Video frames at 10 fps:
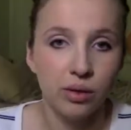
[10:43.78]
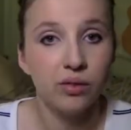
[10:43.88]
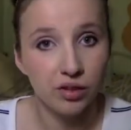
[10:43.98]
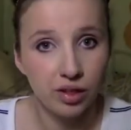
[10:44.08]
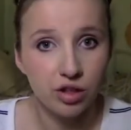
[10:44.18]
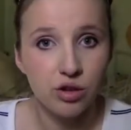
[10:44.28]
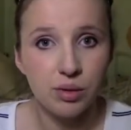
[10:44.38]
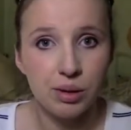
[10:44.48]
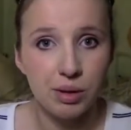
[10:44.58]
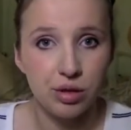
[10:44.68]
For this, you
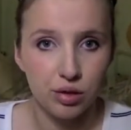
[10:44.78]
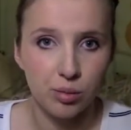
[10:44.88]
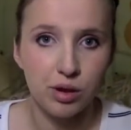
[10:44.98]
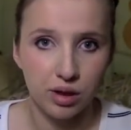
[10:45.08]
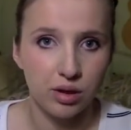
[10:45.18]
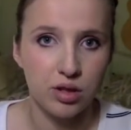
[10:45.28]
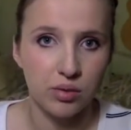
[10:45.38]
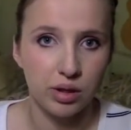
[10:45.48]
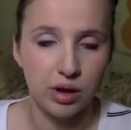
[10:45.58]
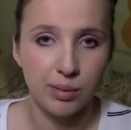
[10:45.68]
want to be super diligent
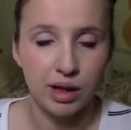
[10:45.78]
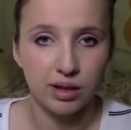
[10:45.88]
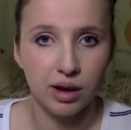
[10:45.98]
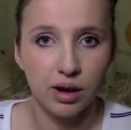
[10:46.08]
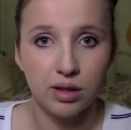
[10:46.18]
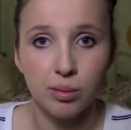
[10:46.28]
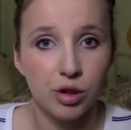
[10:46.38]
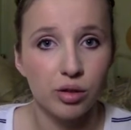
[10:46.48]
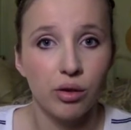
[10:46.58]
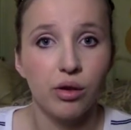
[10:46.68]
with your mascara to make
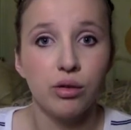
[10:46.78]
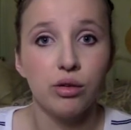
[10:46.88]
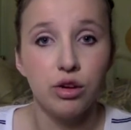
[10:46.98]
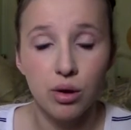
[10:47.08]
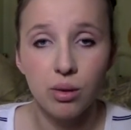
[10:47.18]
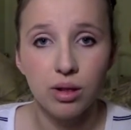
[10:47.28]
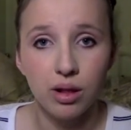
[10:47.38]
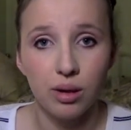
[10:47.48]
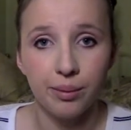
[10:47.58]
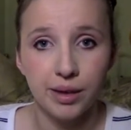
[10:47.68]
sure there are no
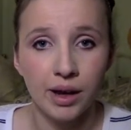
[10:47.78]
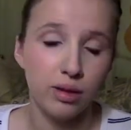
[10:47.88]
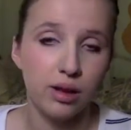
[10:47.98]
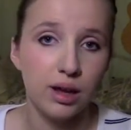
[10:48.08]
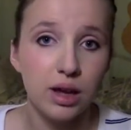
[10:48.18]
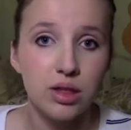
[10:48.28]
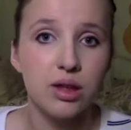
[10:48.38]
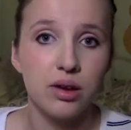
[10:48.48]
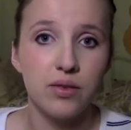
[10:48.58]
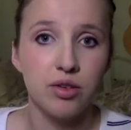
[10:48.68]
clumps and each
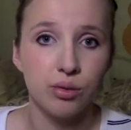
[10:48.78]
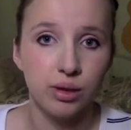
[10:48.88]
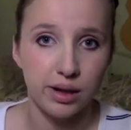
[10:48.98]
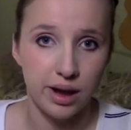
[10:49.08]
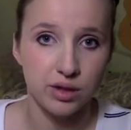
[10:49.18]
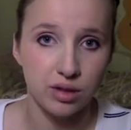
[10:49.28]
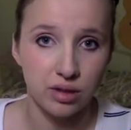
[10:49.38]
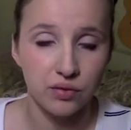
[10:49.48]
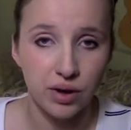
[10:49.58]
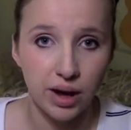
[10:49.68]
individual lash is
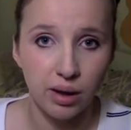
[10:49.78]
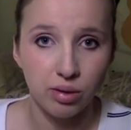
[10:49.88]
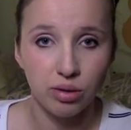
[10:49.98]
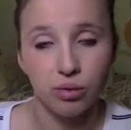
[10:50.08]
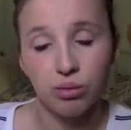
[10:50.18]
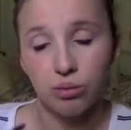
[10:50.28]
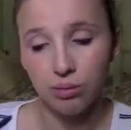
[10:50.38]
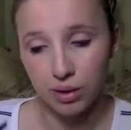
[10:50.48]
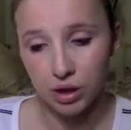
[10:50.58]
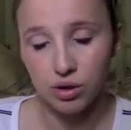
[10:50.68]
defined to
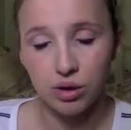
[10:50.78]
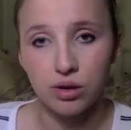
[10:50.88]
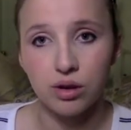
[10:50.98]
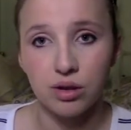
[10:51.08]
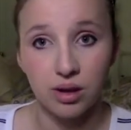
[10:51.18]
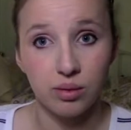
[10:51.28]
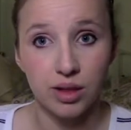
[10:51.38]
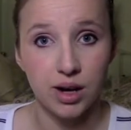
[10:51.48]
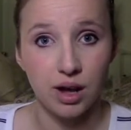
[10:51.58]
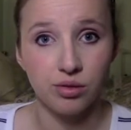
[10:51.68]
make sure to stick with the
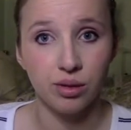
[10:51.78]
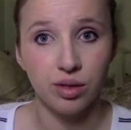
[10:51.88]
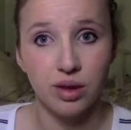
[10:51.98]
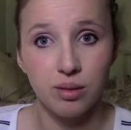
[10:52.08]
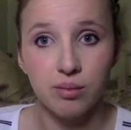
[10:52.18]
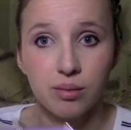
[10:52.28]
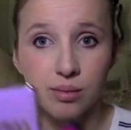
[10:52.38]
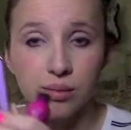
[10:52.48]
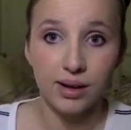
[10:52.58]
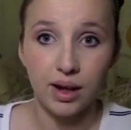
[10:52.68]
natural theme.
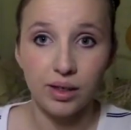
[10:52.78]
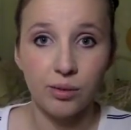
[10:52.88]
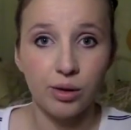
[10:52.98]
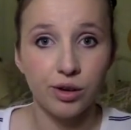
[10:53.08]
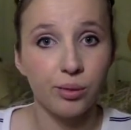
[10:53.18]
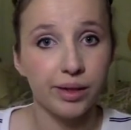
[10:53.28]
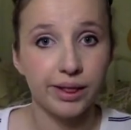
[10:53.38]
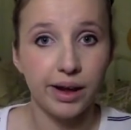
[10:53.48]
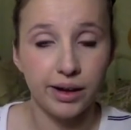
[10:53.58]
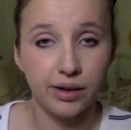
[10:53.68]
Now that we're done with
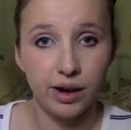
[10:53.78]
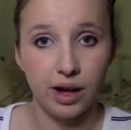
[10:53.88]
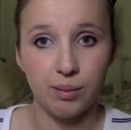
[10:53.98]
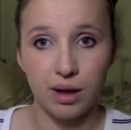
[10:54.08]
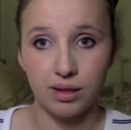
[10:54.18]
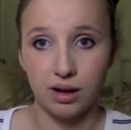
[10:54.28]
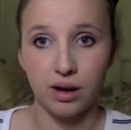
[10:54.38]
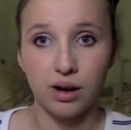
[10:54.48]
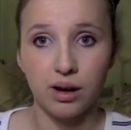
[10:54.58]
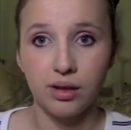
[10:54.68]
liner and
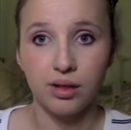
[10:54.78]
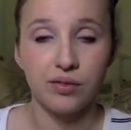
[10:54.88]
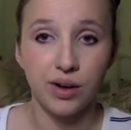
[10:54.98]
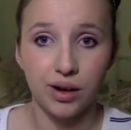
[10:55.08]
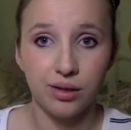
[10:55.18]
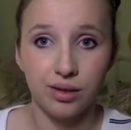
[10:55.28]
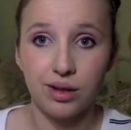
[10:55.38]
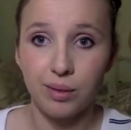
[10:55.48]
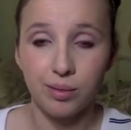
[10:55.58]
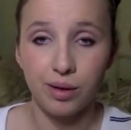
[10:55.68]
mascara, the final
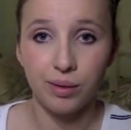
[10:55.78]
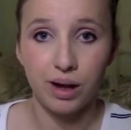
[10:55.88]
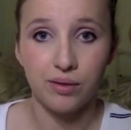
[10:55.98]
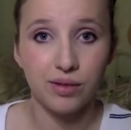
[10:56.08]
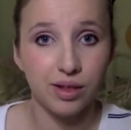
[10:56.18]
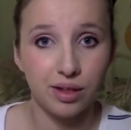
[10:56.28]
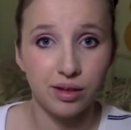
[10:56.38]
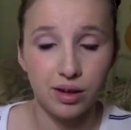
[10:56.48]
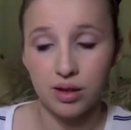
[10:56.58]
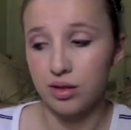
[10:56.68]
step that we have for this
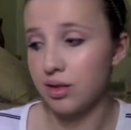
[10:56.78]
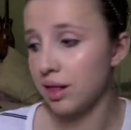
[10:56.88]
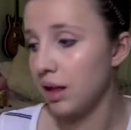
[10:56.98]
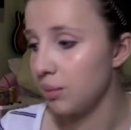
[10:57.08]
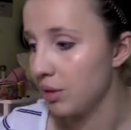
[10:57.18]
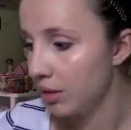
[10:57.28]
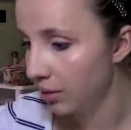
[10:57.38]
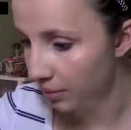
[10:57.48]
look is just lips.